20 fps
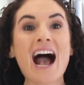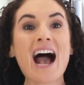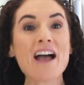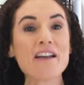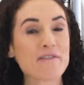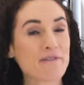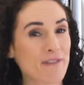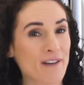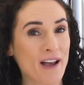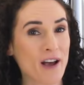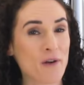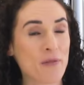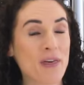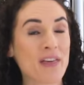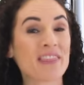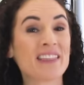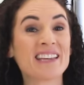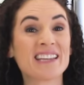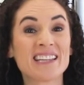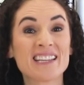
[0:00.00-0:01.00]
I found
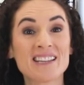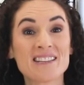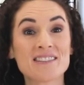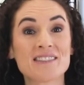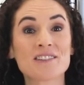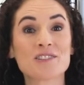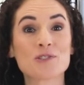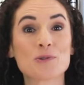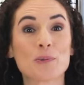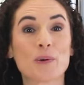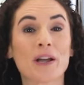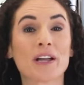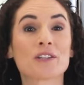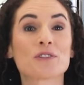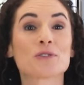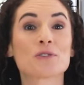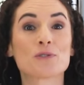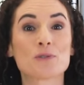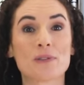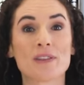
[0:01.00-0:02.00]
that the easiest way
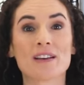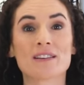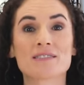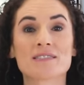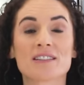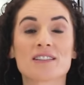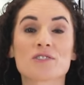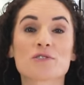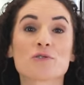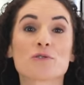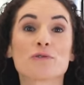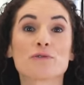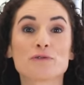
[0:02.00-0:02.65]
to do this is to